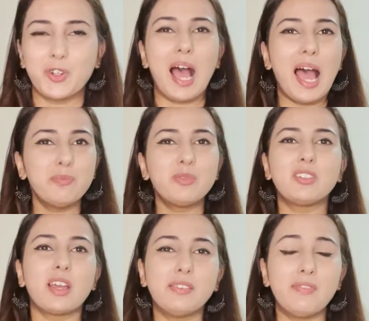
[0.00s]
I am Richa
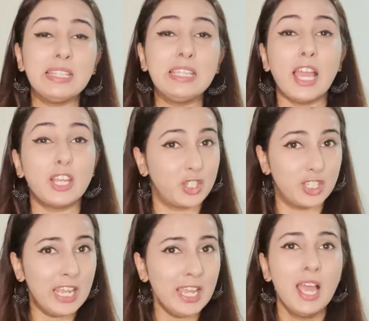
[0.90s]
Dwivedi and
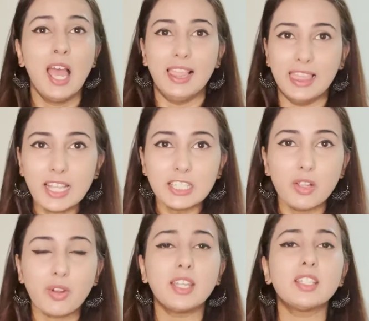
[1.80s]
today let's look
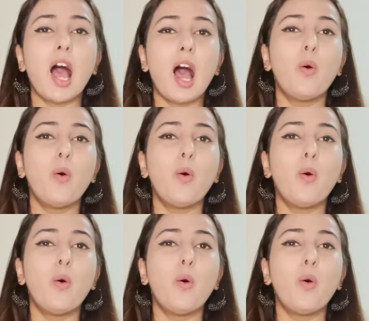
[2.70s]
at how